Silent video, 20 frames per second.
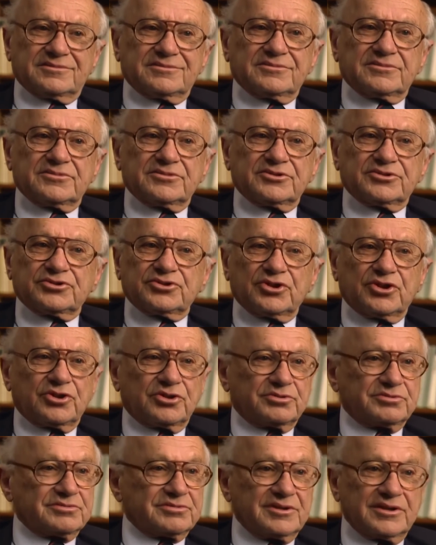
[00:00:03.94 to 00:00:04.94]
There's
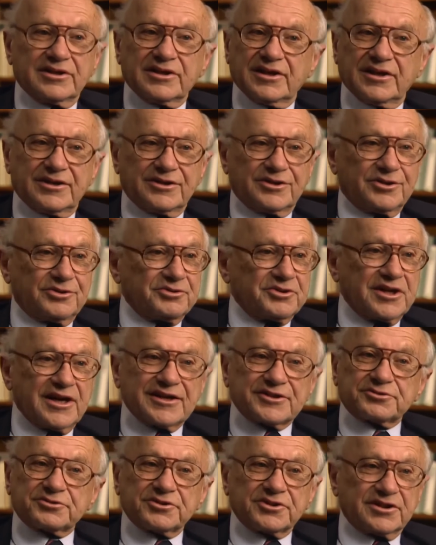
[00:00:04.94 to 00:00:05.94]
no
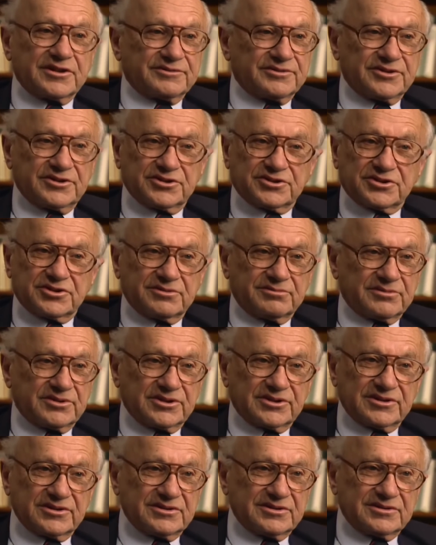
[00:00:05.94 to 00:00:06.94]
natural definition of
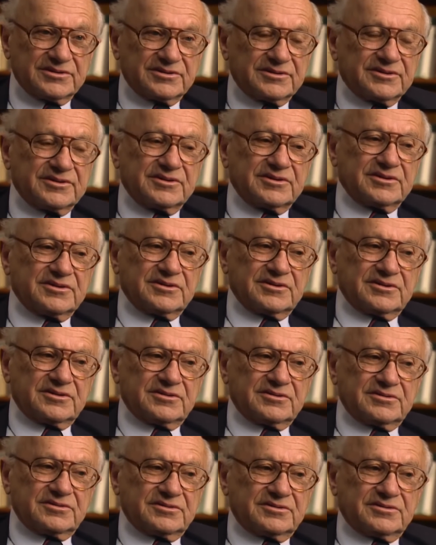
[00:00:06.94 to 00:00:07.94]
money.
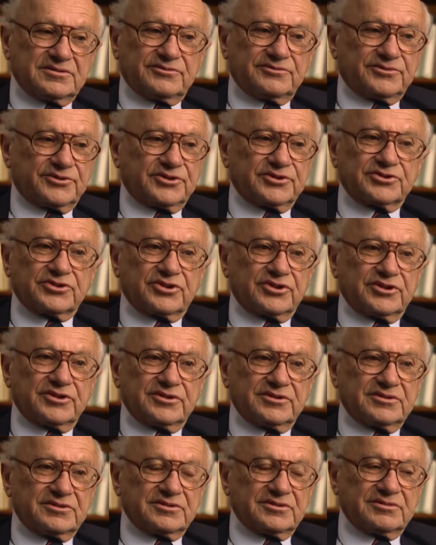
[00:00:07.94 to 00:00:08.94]
The first
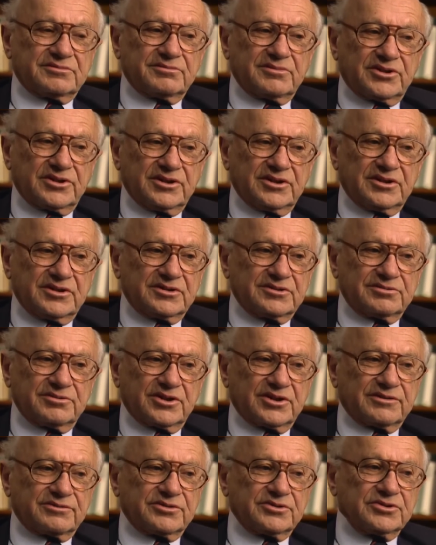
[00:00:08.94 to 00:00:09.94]
thing, money is
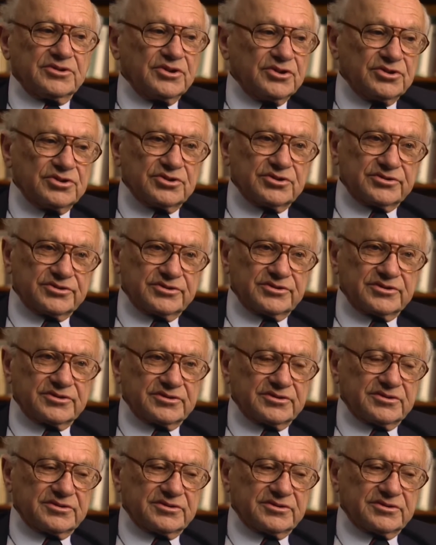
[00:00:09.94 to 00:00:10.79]
whatever you use